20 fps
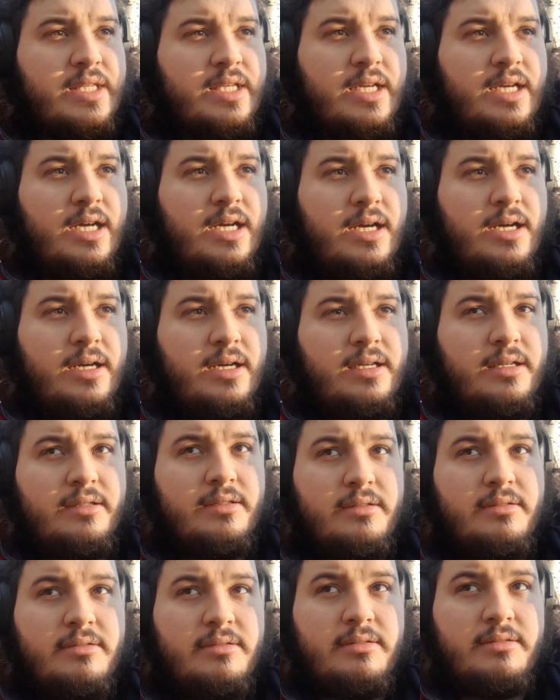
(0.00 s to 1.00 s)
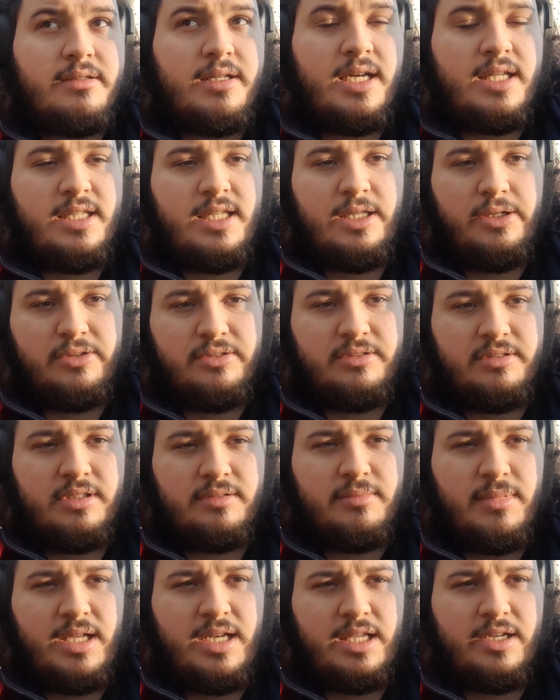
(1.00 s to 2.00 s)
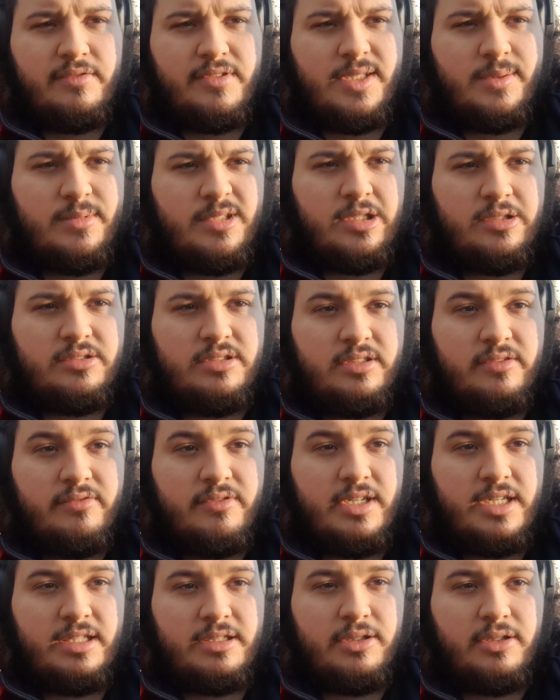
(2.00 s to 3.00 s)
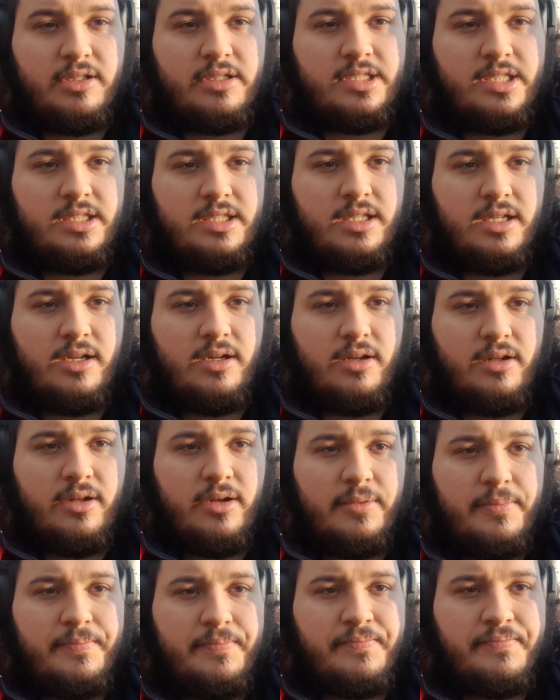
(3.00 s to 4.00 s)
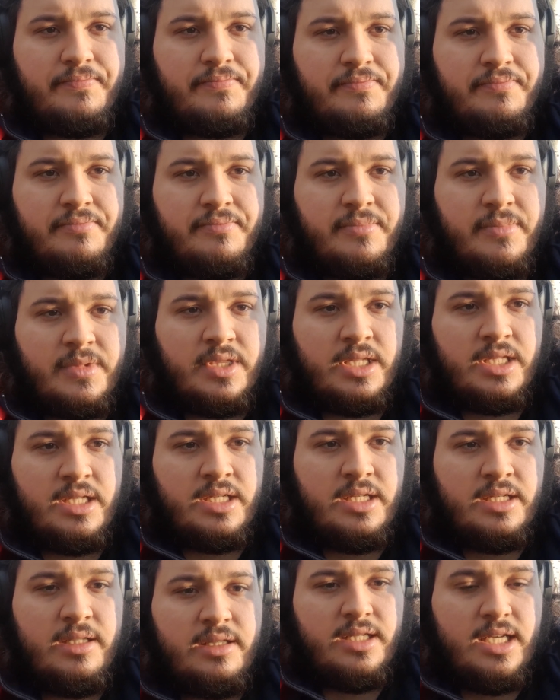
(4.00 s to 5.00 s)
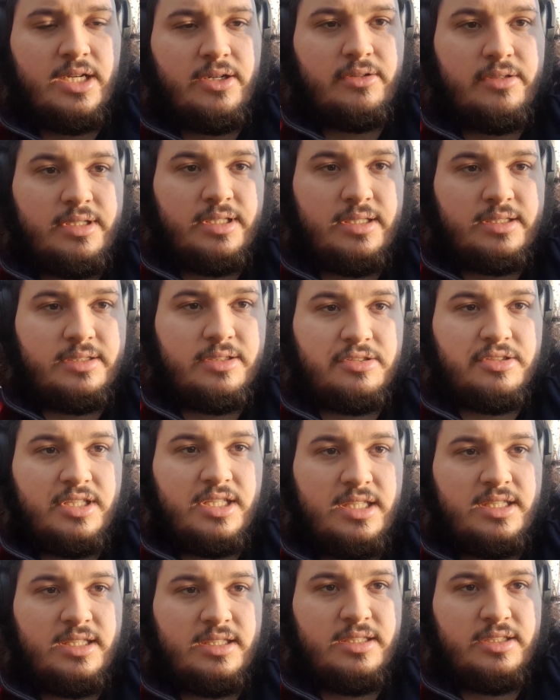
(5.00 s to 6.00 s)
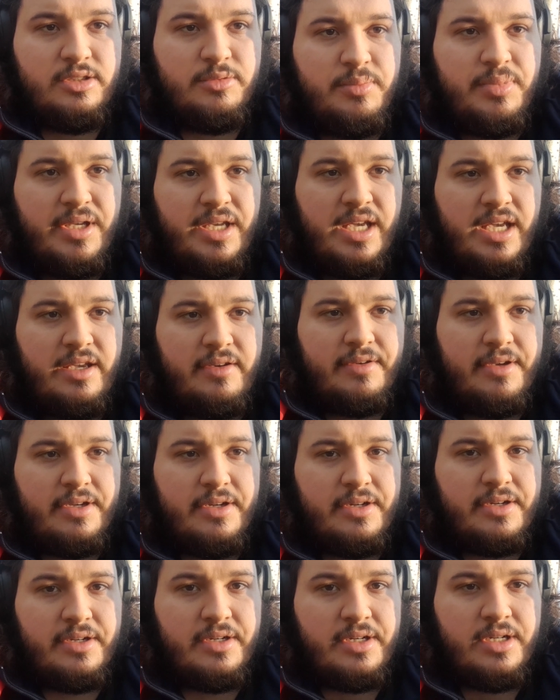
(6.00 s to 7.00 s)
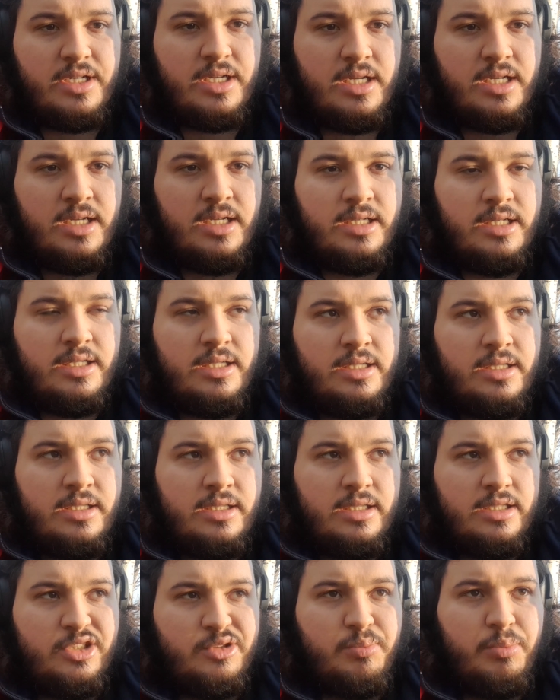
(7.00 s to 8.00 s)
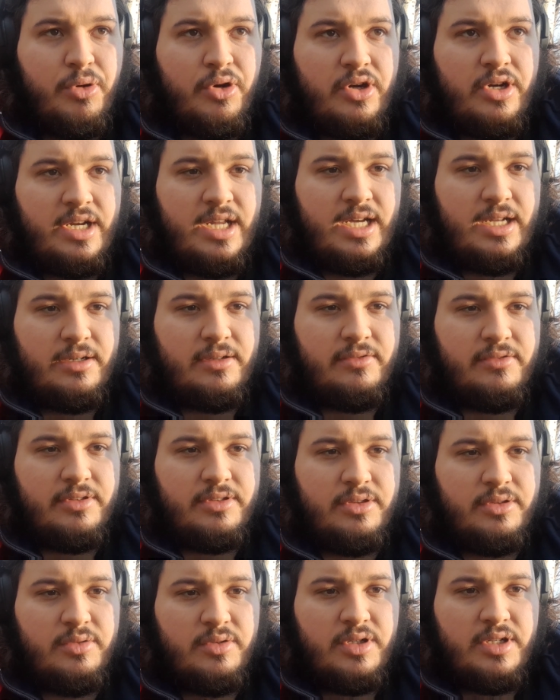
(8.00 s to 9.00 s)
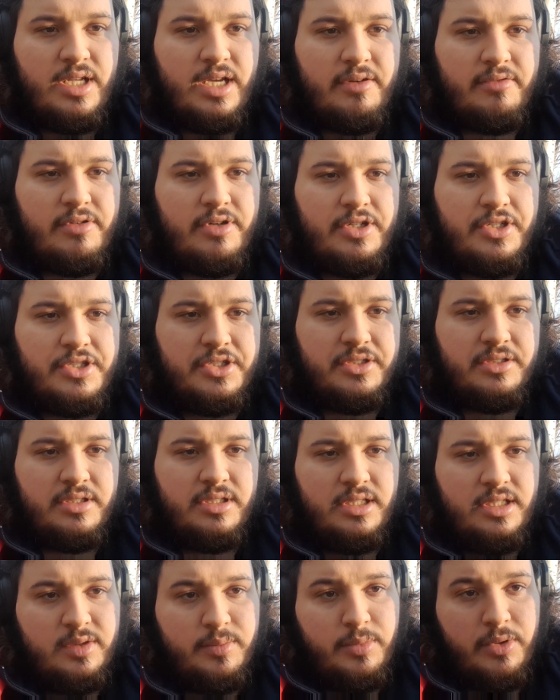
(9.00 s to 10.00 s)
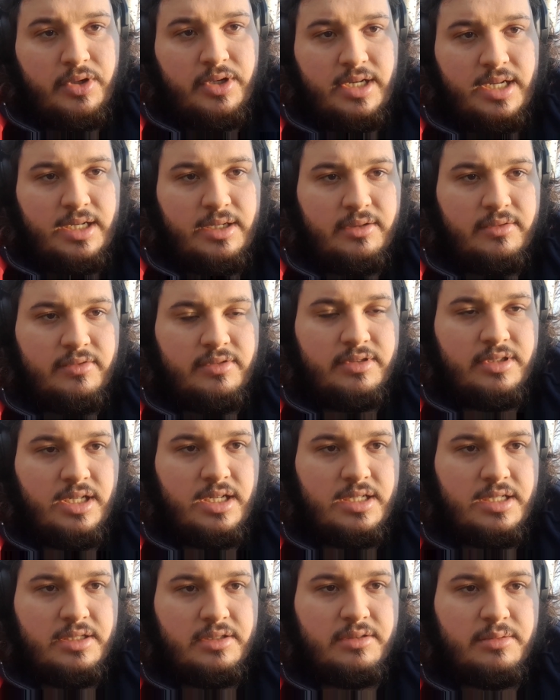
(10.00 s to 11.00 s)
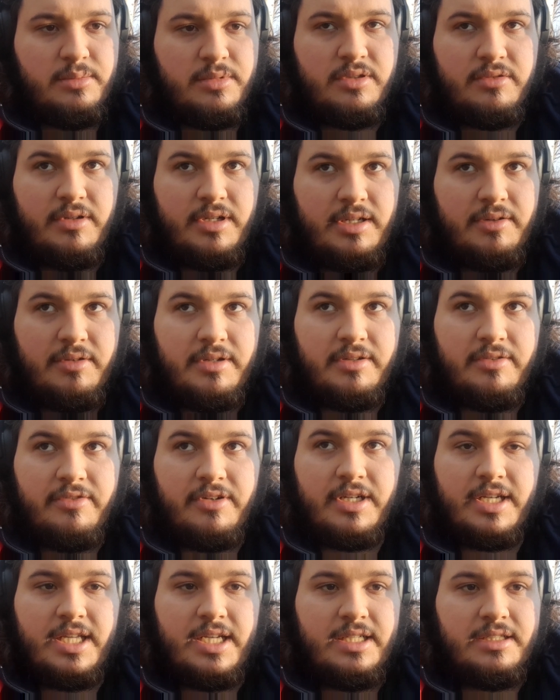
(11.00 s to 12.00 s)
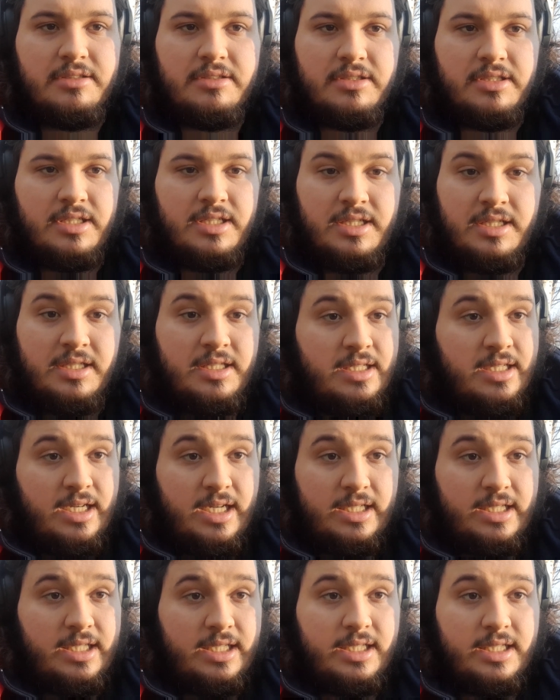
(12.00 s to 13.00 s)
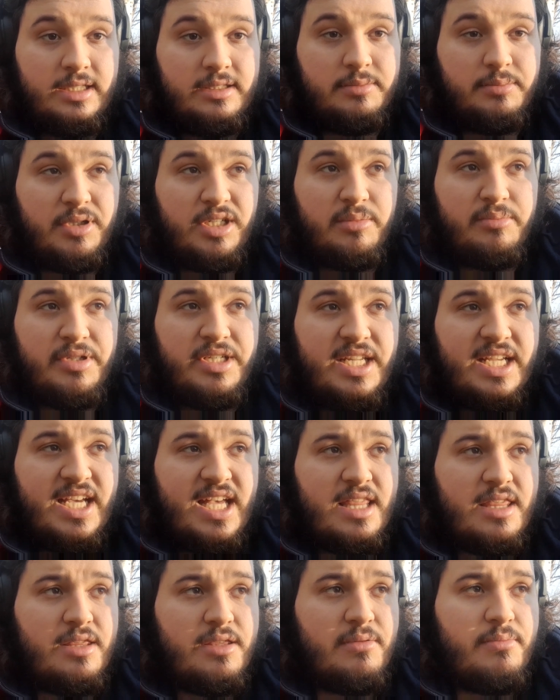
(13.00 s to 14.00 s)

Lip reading: And many of them don't seem very tolerant at all. They don't understand that his behavior is born out of his neurodivergence, he's born out of his autism or whatever the fuck it is. I think it's probably that.